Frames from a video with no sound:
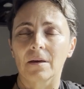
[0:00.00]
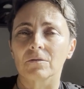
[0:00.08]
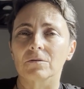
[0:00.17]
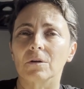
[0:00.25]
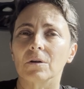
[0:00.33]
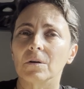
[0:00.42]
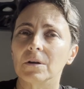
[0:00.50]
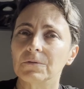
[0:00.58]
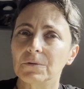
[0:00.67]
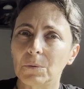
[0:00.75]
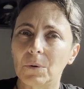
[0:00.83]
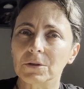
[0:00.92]
So if
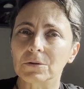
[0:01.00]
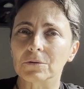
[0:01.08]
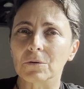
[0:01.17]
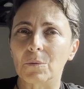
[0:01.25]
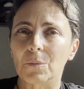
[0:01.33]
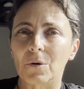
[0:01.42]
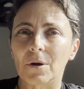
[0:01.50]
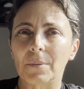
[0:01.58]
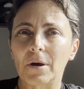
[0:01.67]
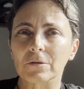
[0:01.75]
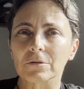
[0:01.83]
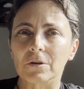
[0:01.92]
you want to know more
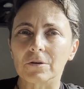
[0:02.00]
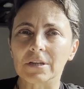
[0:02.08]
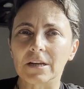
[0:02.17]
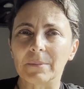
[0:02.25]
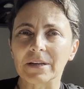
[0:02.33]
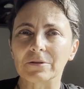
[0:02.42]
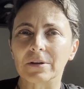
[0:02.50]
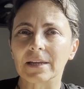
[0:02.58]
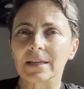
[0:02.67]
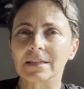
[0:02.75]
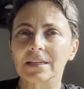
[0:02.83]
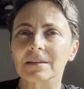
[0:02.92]
about toxic
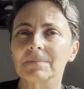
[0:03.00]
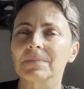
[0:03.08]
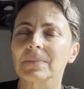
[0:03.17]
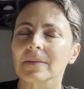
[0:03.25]
masculinity,